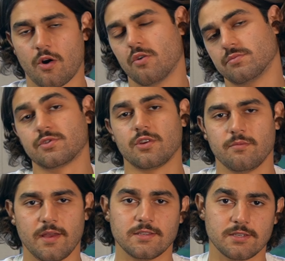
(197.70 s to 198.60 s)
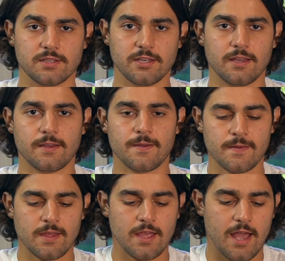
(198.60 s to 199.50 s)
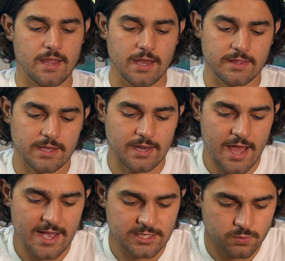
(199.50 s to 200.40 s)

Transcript: home screen basically. And then the last